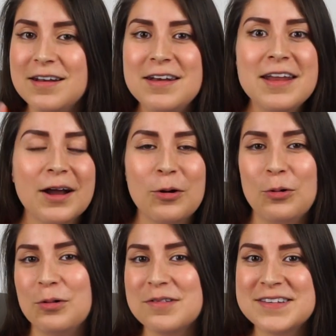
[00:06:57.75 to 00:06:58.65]

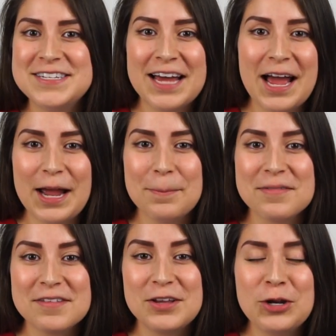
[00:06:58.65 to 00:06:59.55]
nickels,
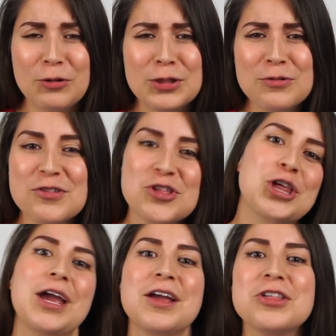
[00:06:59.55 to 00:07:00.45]
dimes, you know, loose
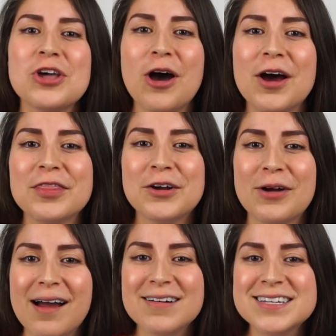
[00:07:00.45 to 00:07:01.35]
change on the
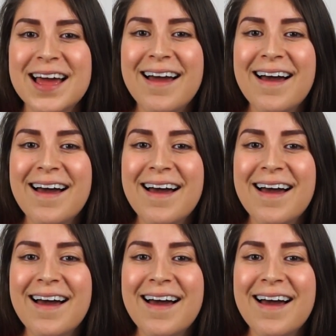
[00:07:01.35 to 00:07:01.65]
ground